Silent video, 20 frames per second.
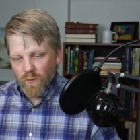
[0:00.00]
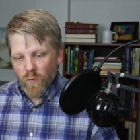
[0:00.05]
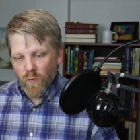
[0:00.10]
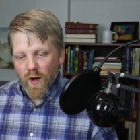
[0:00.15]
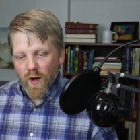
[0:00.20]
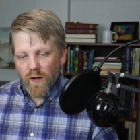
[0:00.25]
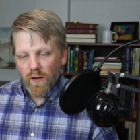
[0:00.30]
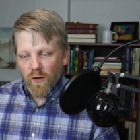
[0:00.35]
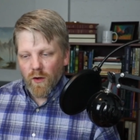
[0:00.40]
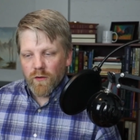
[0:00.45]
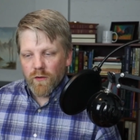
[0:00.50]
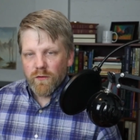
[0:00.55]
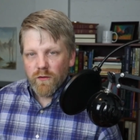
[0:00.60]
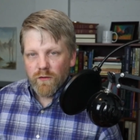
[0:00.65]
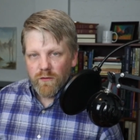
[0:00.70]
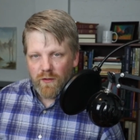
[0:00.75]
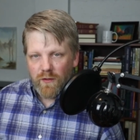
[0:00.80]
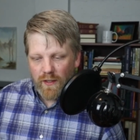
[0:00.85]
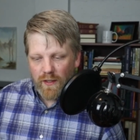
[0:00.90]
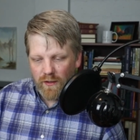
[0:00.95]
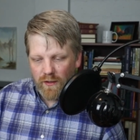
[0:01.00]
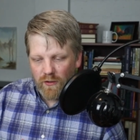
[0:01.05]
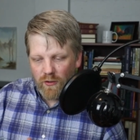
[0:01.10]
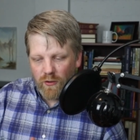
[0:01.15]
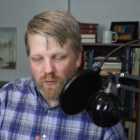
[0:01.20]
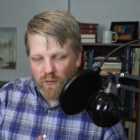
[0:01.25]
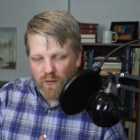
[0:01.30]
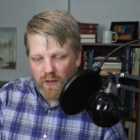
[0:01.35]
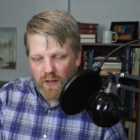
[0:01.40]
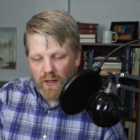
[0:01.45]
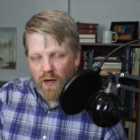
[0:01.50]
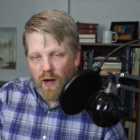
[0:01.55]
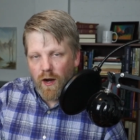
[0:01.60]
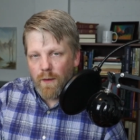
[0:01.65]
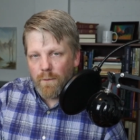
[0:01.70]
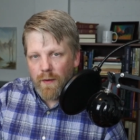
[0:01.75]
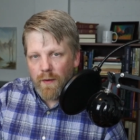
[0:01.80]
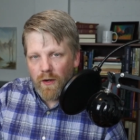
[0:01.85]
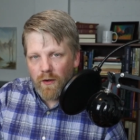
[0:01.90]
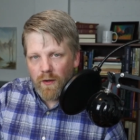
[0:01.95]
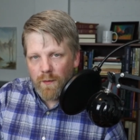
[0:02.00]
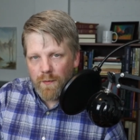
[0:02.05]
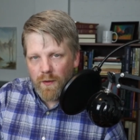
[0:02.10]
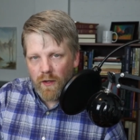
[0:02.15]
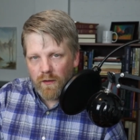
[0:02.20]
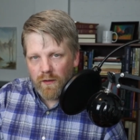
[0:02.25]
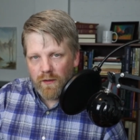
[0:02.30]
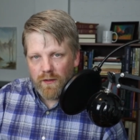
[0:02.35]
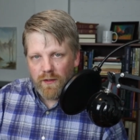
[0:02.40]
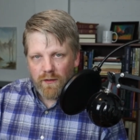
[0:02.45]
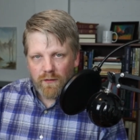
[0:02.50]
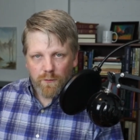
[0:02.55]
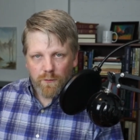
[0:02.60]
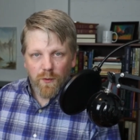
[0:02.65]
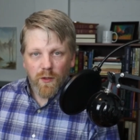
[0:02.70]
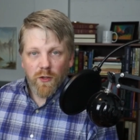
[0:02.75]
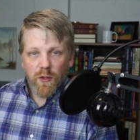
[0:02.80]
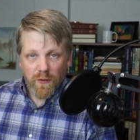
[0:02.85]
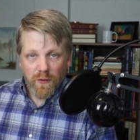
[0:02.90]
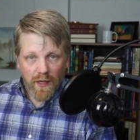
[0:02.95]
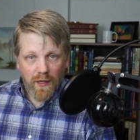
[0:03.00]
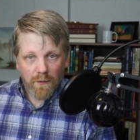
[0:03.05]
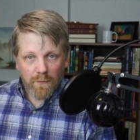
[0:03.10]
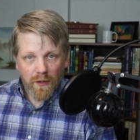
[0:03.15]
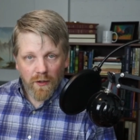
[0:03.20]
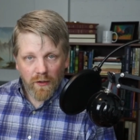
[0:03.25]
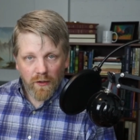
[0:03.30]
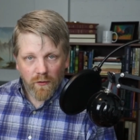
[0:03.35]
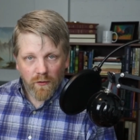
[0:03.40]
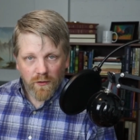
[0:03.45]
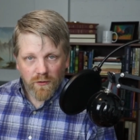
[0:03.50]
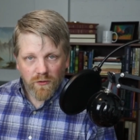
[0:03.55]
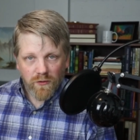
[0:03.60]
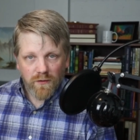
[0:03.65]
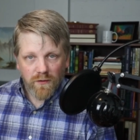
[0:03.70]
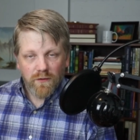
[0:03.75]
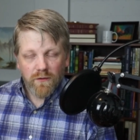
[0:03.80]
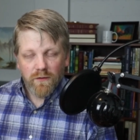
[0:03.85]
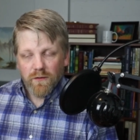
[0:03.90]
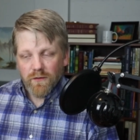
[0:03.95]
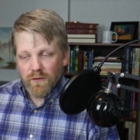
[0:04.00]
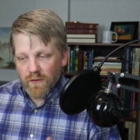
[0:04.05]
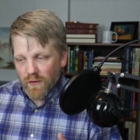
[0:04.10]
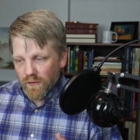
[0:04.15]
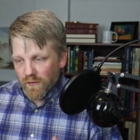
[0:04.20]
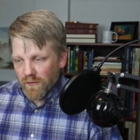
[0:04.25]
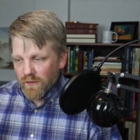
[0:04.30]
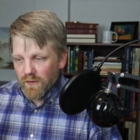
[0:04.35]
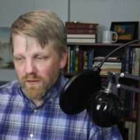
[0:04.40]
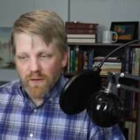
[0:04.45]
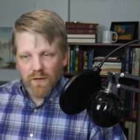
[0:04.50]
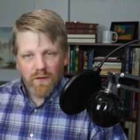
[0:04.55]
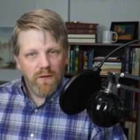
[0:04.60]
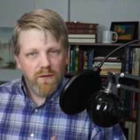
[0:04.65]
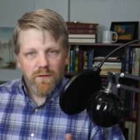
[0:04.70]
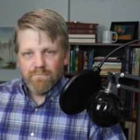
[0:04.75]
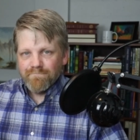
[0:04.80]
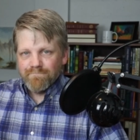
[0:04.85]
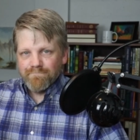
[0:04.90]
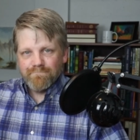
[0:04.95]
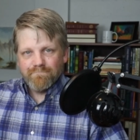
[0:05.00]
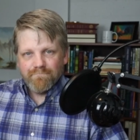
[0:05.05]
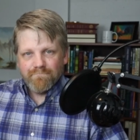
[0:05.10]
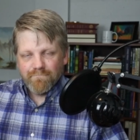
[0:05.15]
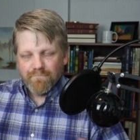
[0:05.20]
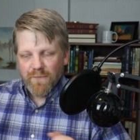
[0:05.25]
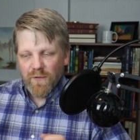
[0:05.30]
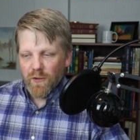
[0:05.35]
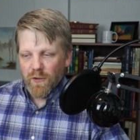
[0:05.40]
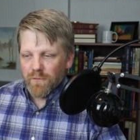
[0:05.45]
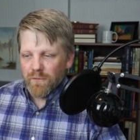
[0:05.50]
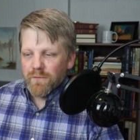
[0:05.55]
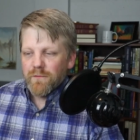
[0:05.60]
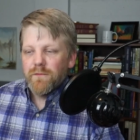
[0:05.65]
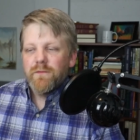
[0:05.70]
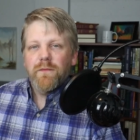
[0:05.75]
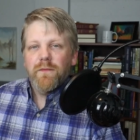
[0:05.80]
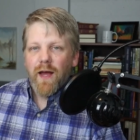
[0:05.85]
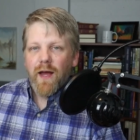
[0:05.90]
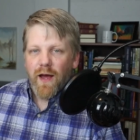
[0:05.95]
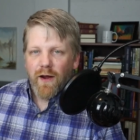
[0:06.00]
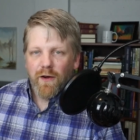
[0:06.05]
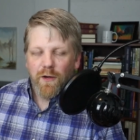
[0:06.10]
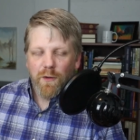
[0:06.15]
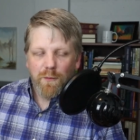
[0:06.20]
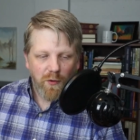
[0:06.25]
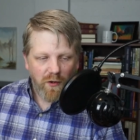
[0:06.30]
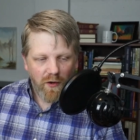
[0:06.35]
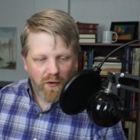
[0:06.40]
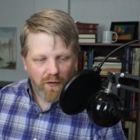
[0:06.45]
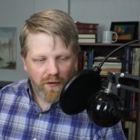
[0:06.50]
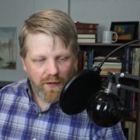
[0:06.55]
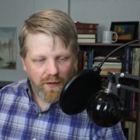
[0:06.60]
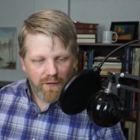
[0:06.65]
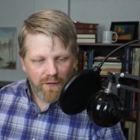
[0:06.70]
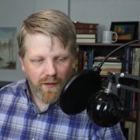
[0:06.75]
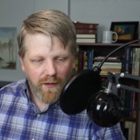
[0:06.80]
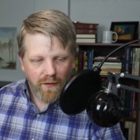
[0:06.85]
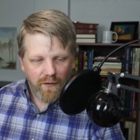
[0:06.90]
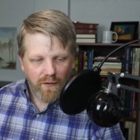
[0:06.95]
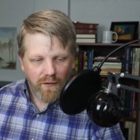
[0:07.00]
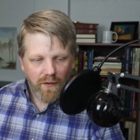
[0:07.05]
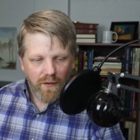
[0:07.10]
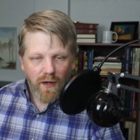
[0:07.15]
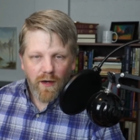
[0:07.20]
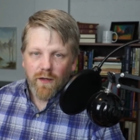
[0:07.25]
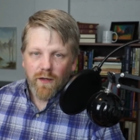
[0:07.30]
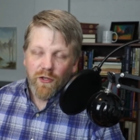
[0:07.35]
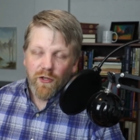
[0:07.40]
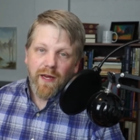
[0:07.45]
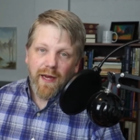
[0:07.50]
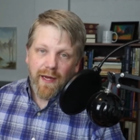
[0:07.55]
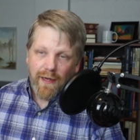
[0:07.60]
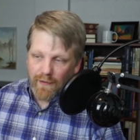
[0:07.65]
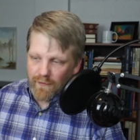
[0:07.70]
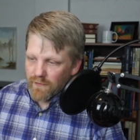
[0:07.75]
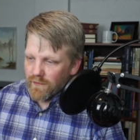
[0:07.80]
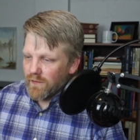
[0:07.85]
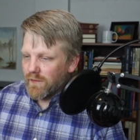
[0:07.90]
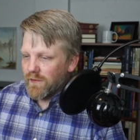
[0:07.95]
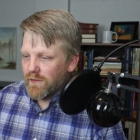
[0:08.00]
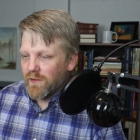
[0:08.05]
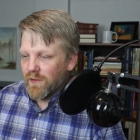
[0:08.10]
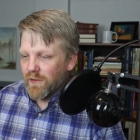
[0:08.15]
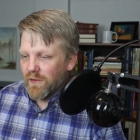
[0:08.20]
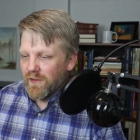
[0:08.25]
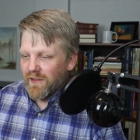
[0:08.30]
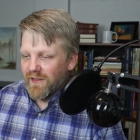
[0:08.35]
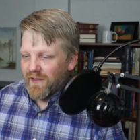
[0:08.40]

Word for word: while also saying you cannot marry polytheists, but you can marry Christians. So, you know, how do you put all that together? Uh, you can't. So,